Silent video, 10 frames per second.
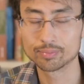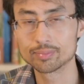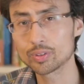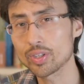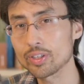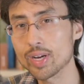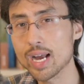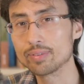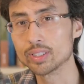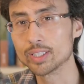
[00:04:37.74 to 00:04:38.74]
So there you
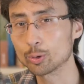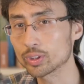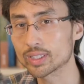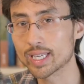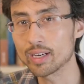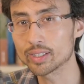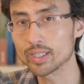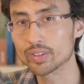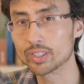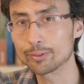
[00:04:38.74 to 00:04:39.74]
have it. In order to
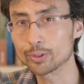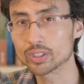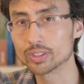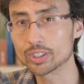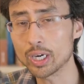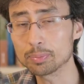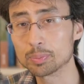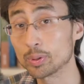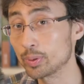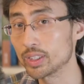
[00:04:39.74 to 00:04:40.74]
calculate the difference in stops
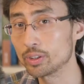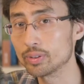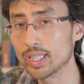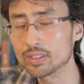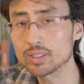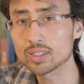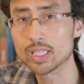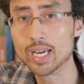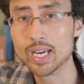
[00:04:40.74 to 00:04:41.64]
between two lenses,